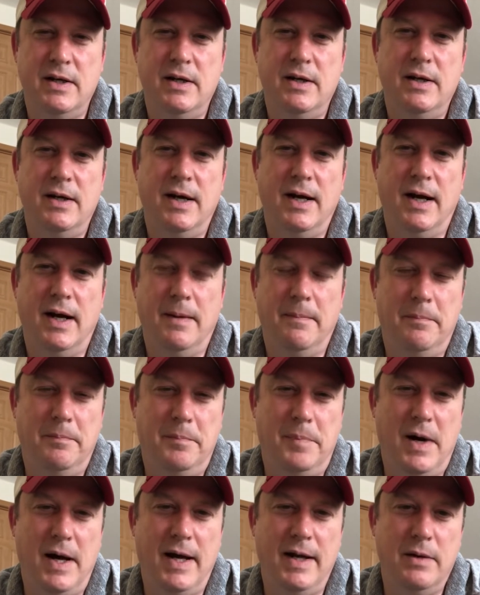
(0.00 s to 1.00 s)

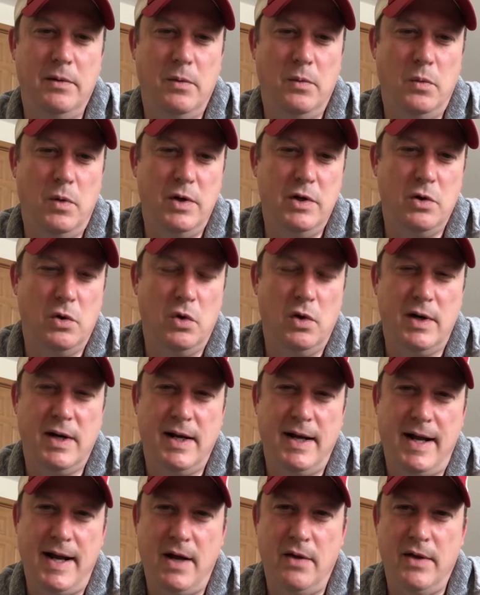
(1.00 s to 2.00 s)
But when you're
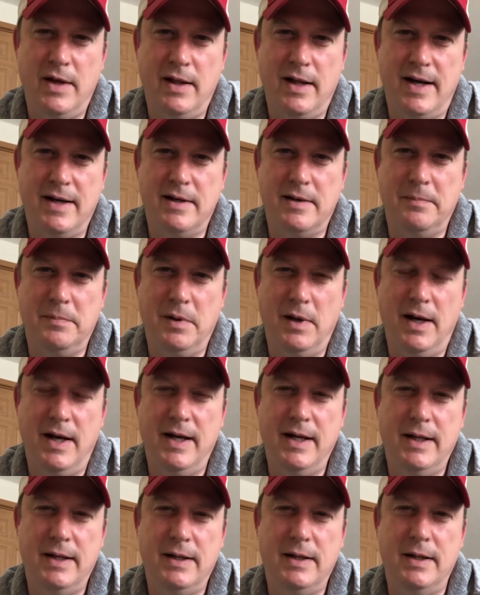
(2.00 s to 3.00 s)
looking at how they like to
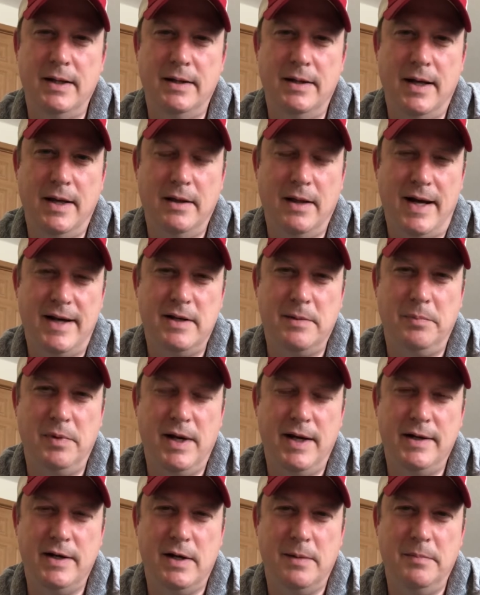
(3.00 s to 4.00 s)
play
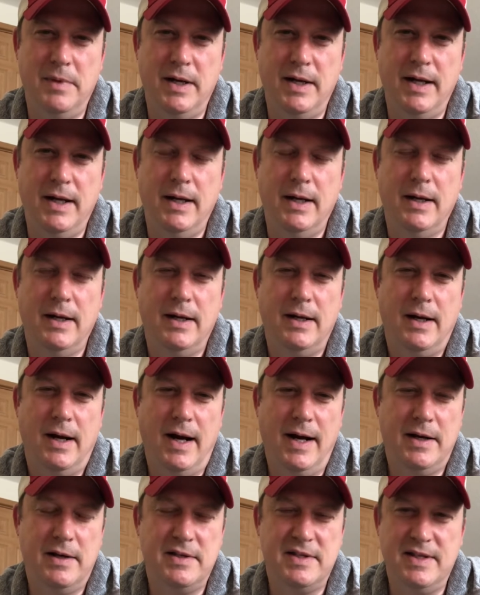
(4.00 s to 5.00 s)
in committee.
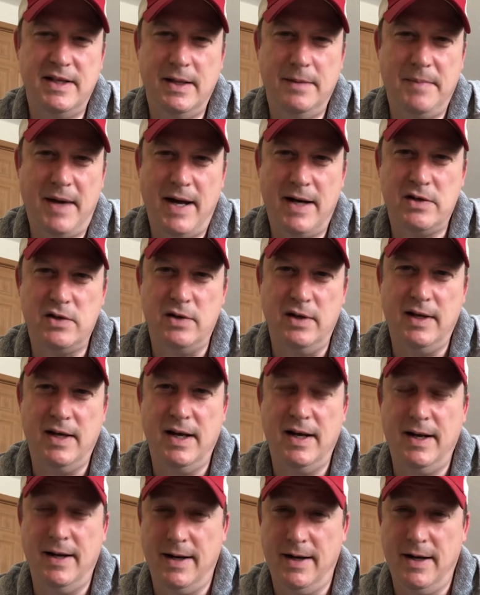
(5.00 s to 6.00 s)
I could see them actually
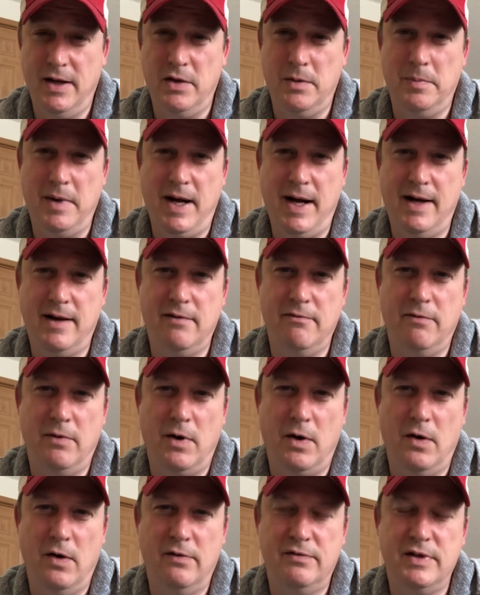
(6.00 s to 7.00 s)
getting another back
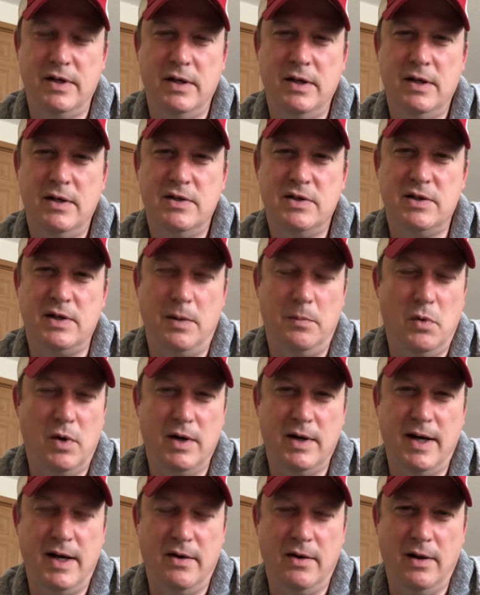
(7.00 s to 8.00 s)
involved
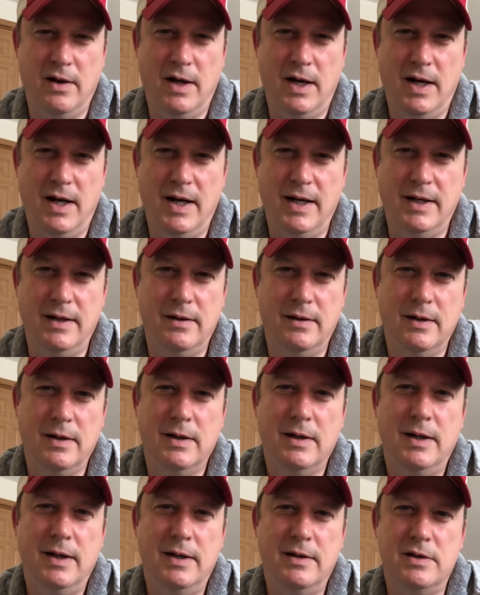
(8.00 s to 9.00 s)
somewhere down the line
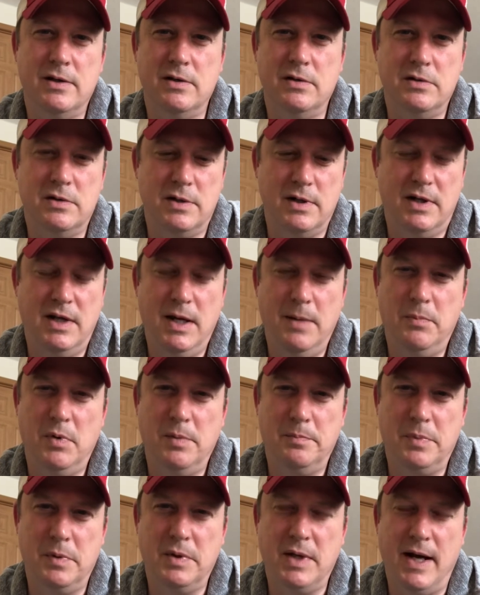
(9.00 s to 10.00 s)
to keep
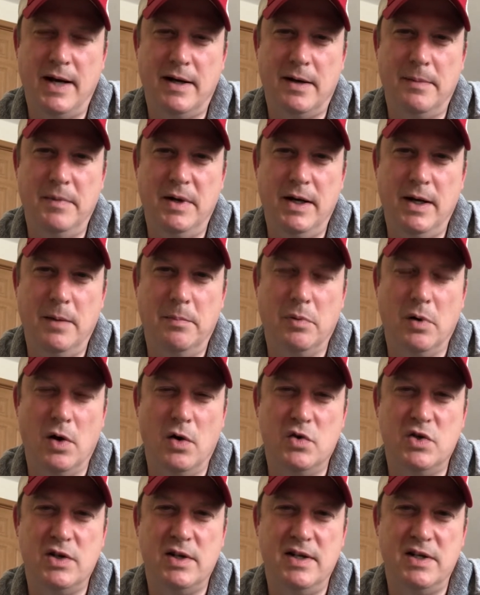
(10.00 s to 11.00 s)
with that committee
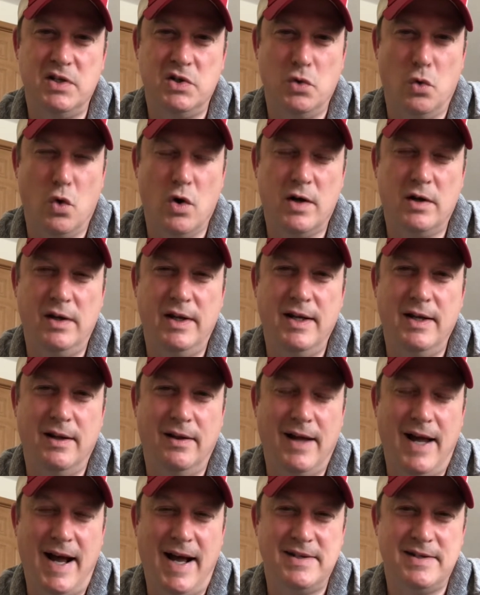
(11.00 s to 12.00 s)
approach. Historically, in the
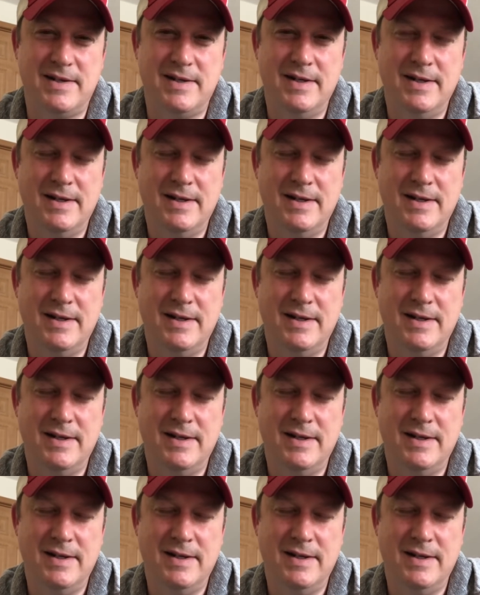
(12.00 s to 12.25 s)
last